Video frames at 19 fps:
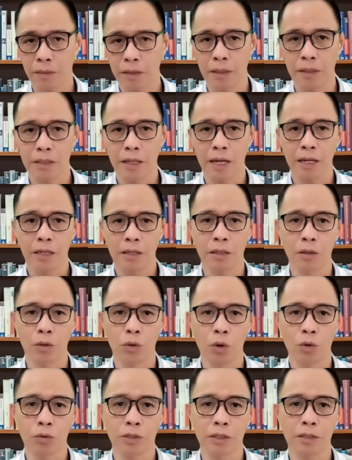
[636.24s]
Second,
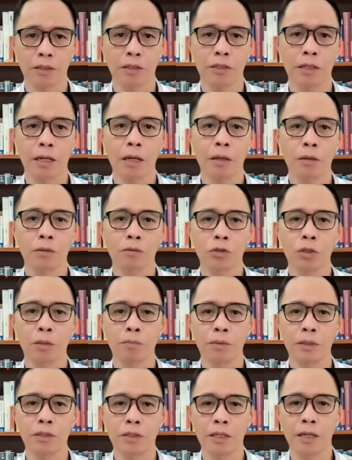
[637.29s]
halting the sale of
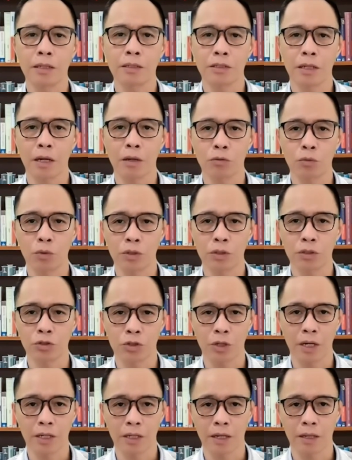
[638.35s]
chip design software to
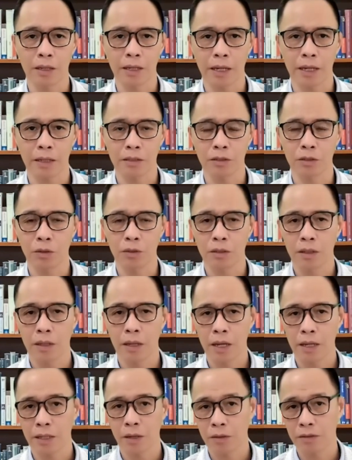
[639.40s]
China, and third,
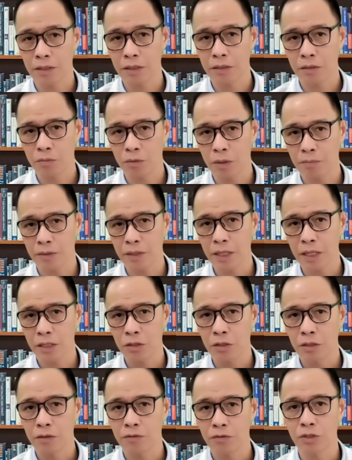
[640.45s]
announcing the
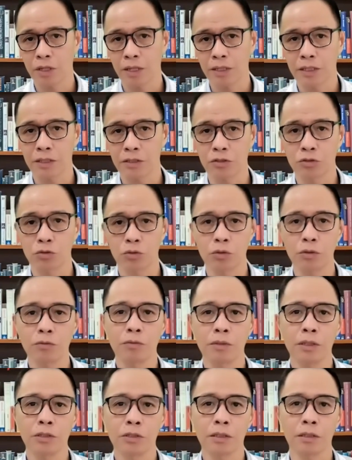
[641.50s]
revocation of Chinese student
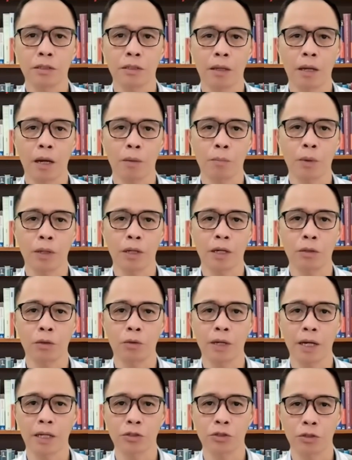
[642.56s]
visas, among
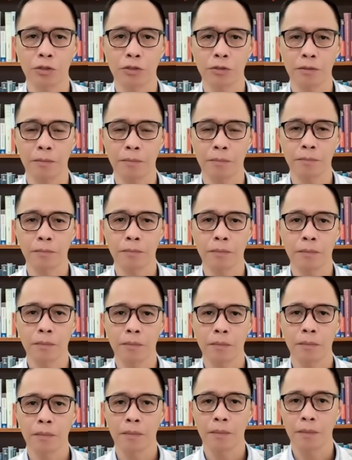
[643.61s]
other actions.
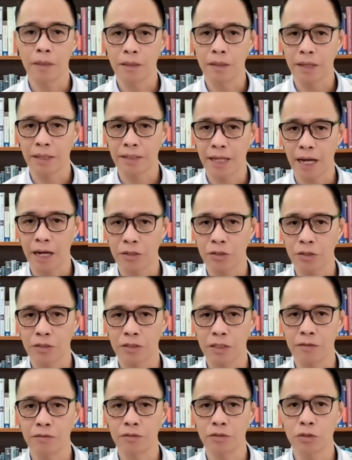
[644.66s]
These
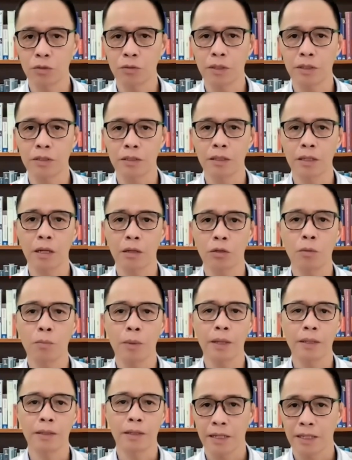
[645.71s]
actions have seriously
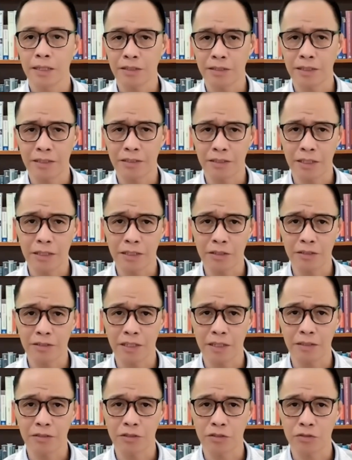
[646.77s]
undermined the existing
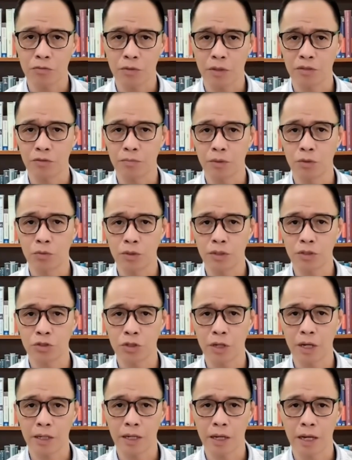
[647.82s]
consensus reached between
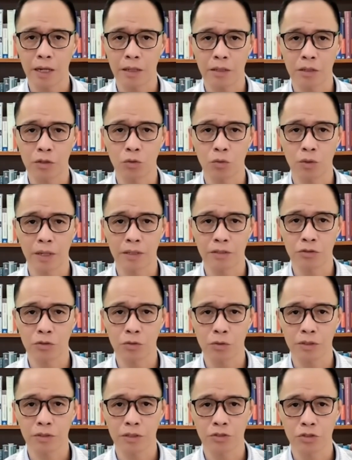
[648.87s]
China and the U.S.
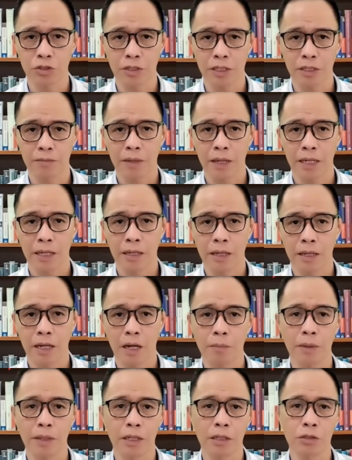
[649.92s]
during the Geneva
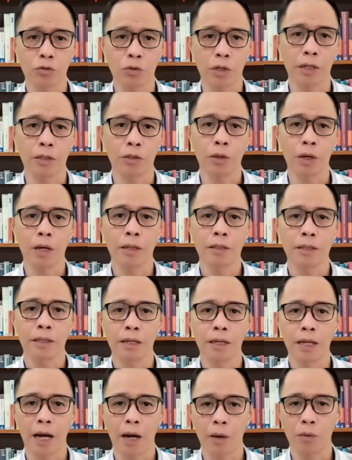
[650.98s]
Economic and Trade talks.
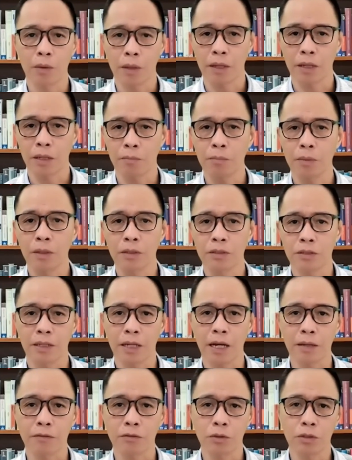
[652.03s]
Now, it appears
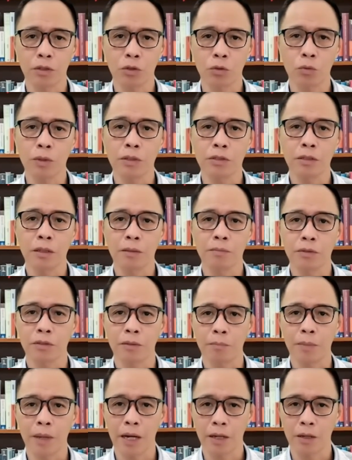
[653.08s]
that after the U.S. lifts the
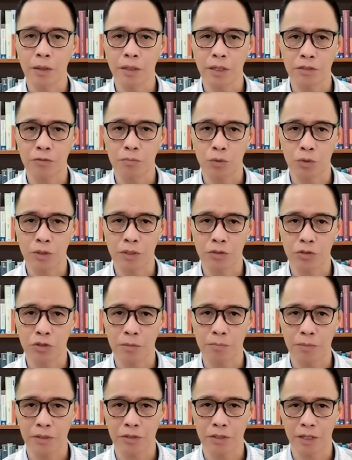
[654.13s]
ban on exporting
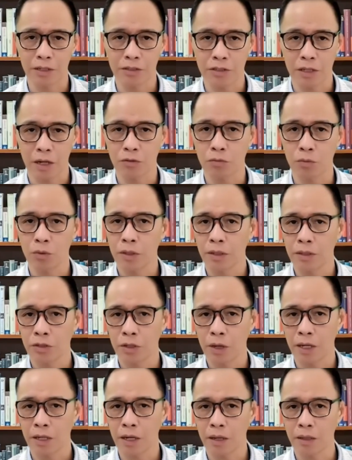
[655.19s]
chip design software to
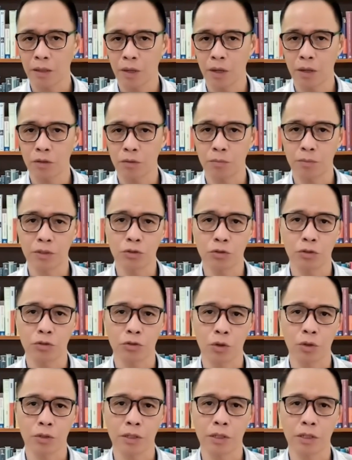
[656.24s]
China, other measures
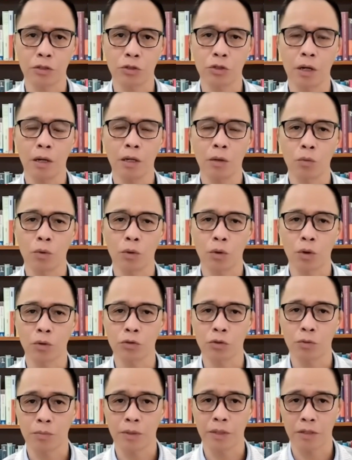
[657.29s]
targeting China will
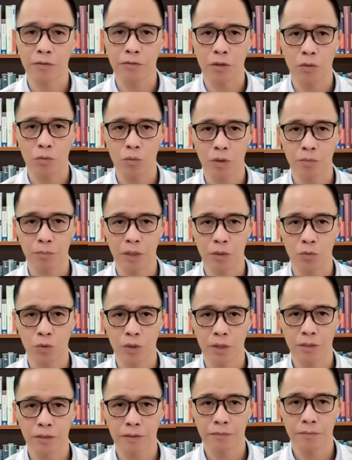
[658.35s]
also be lifted one by
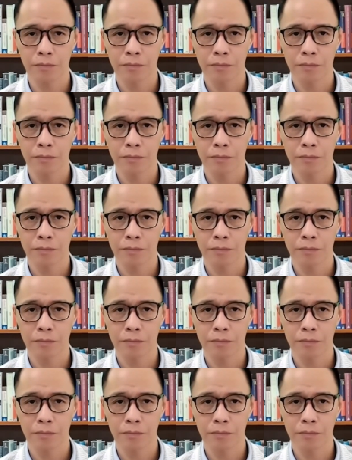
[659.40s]
one.